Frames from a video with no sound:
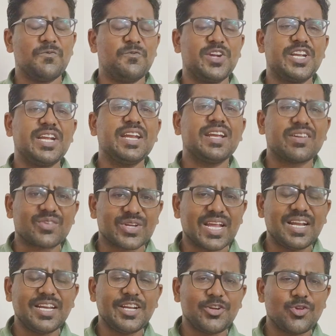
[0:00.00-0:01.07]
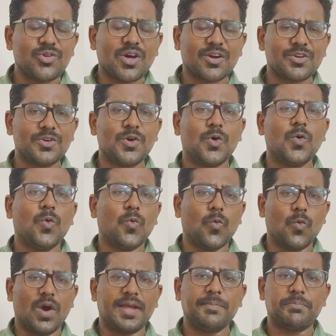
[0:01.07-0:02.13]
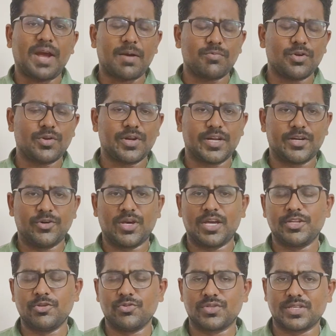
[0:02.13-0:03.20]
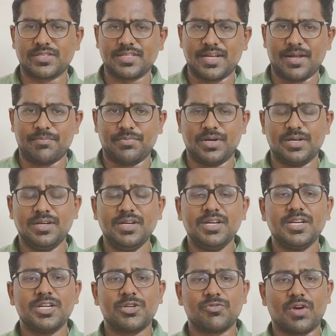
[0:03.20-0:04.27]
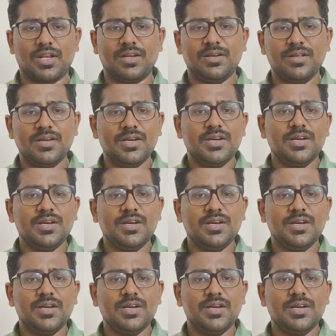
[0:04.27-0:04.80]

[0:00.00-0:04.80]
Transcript: We really do not know why Pablo Neruda uses the number 12.